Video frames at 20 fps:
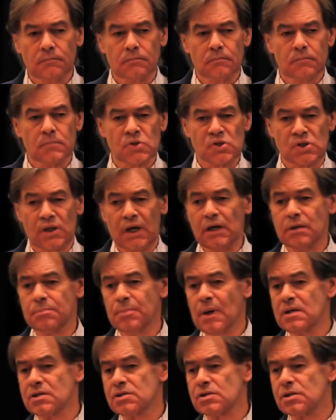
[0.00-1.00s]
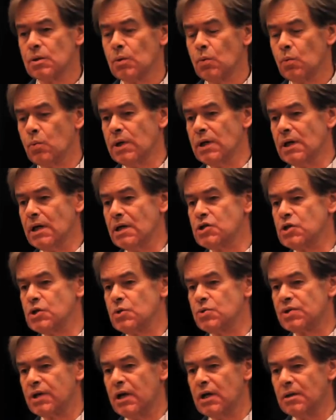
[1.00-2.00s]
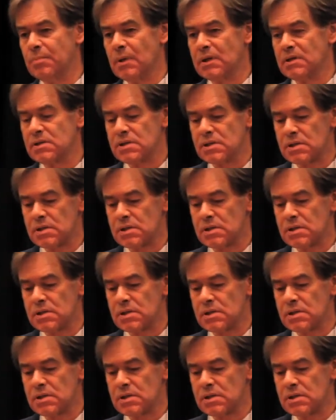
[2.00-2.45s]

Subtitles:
Statements, we issue statements